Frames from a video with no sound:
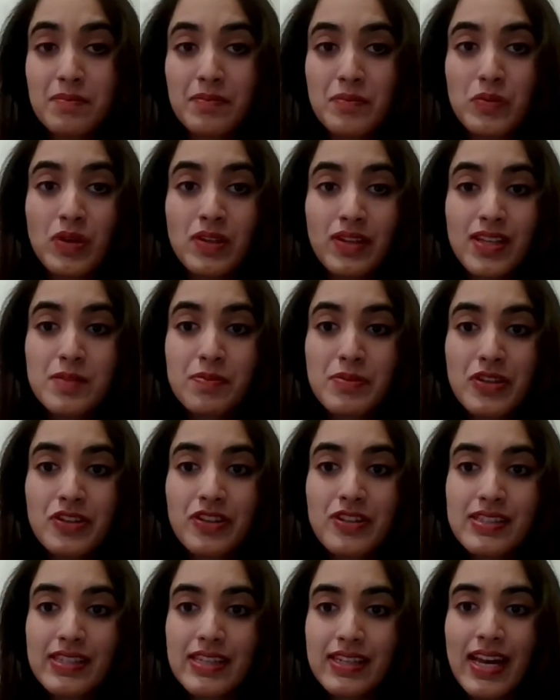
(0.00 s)
work
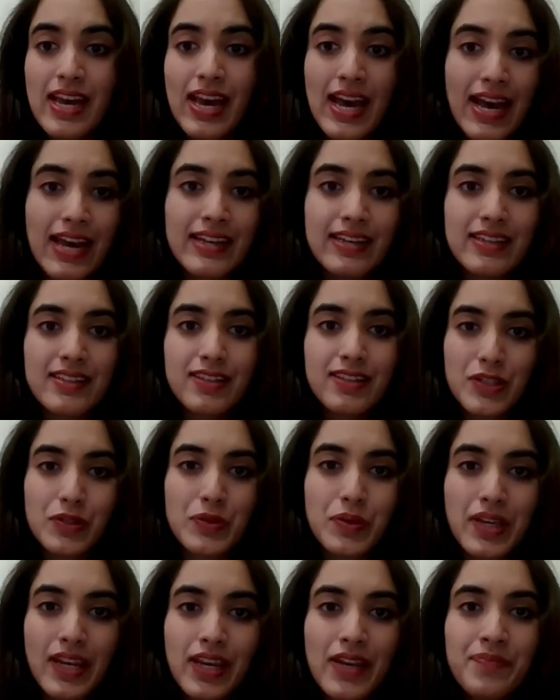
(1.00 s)
experience that I had in the
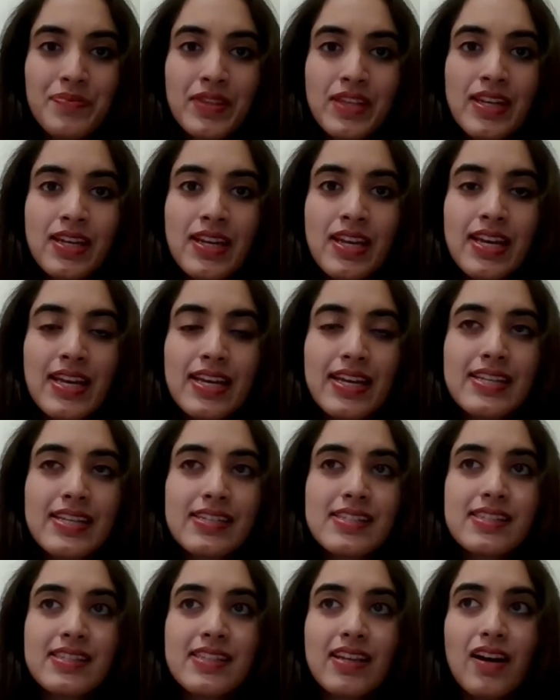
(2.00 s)
UK
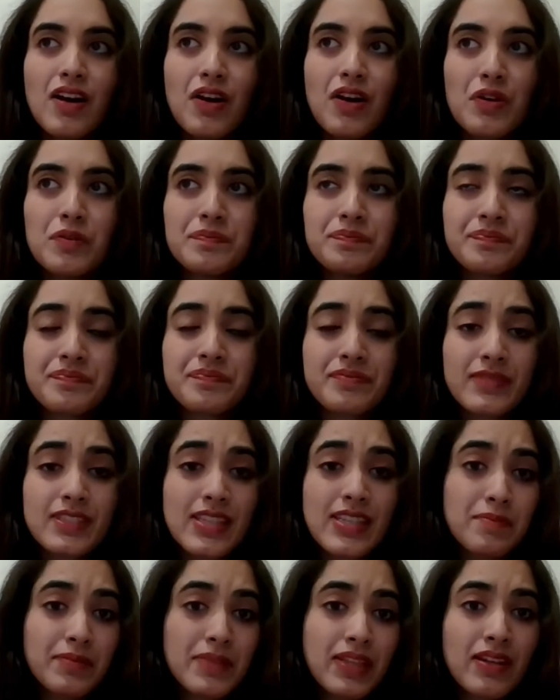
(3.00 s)
is
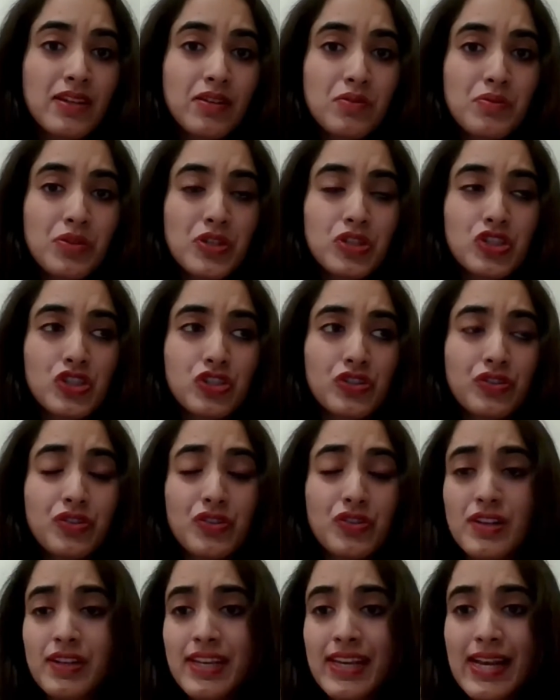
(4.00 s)
something which
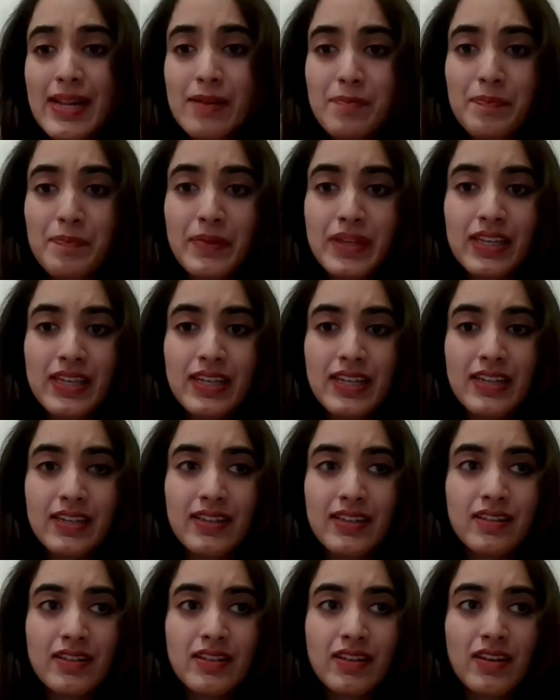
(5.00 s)
really helped me
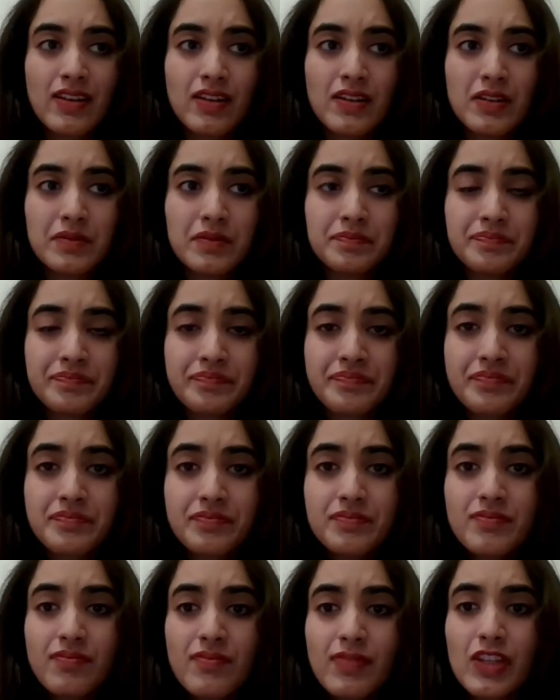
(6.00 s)
in
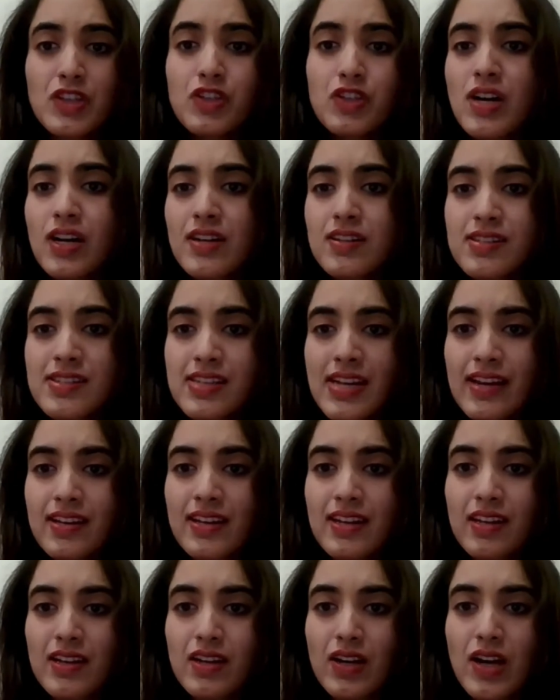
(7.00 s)

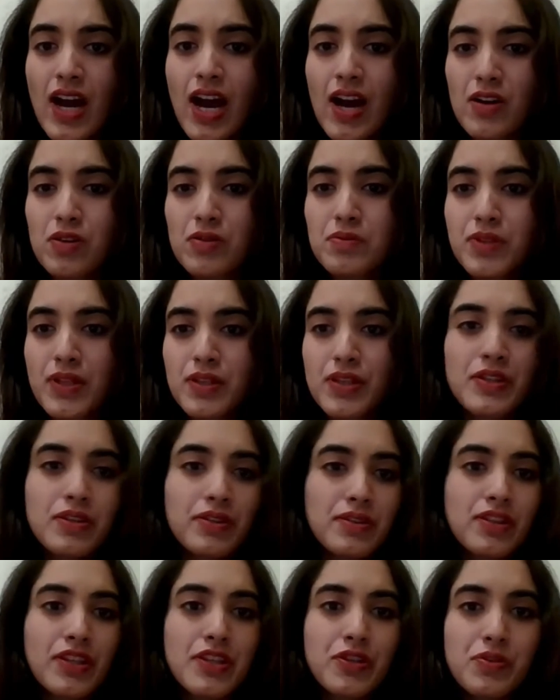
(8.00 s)
understanding how the
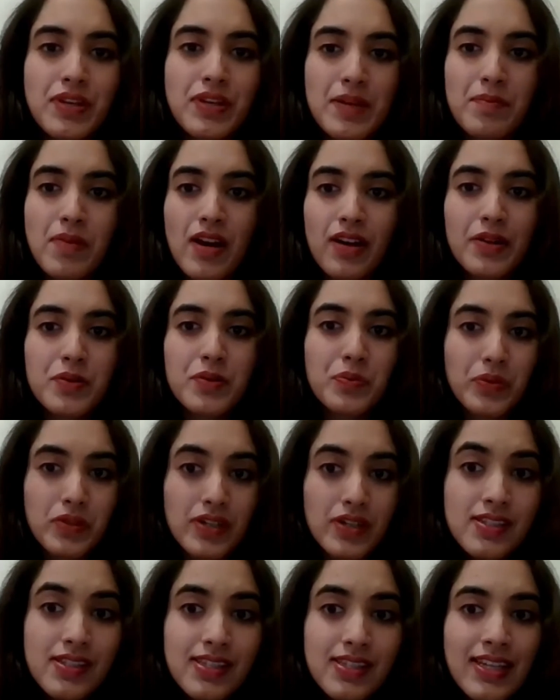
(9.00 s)
UK market
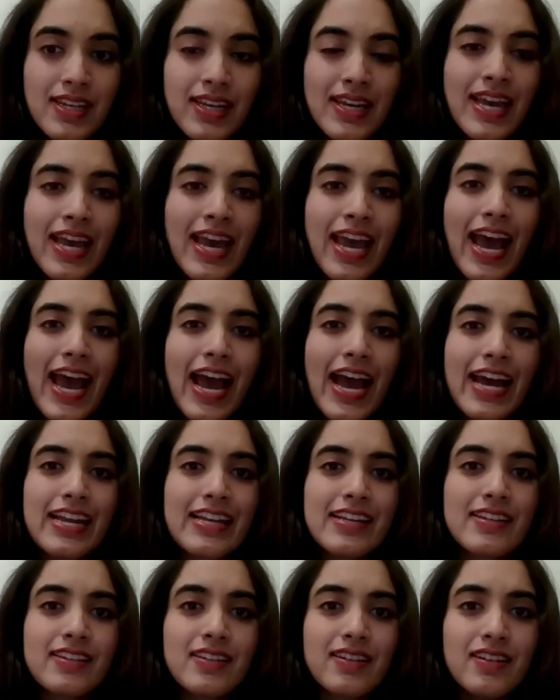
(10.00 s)
works.
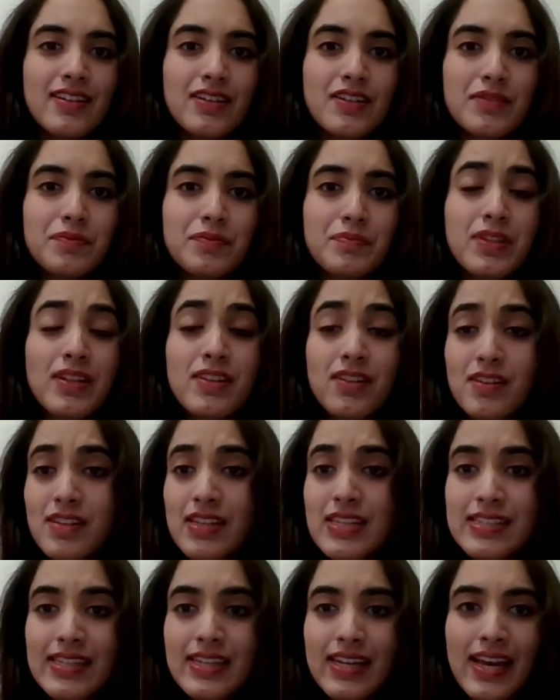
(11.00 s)
And the
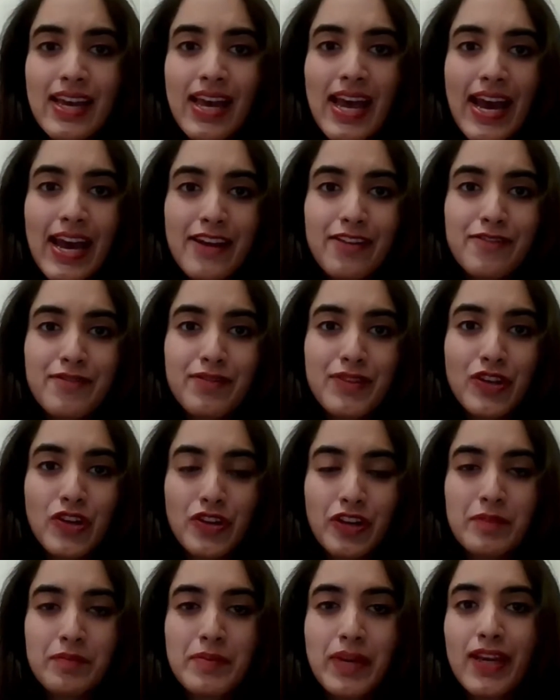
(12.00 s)
learnings that I had
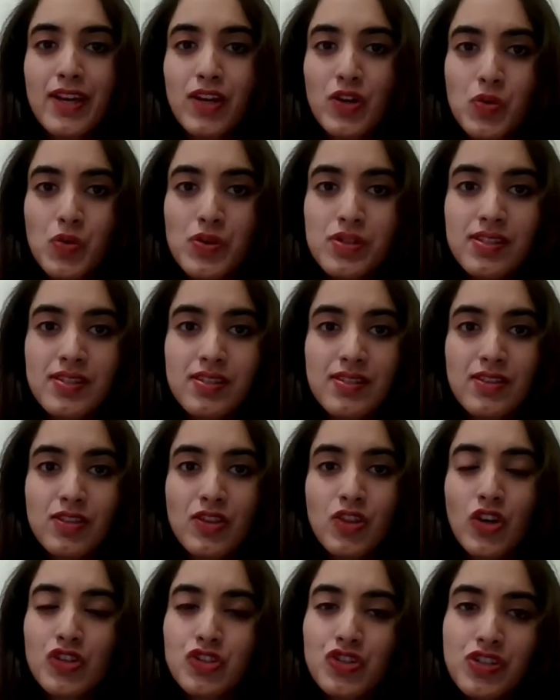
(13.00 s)
during my course,
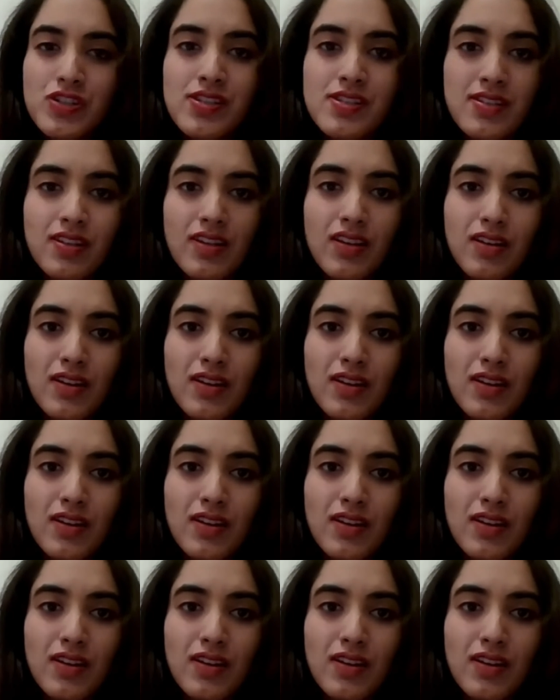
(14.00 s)
not just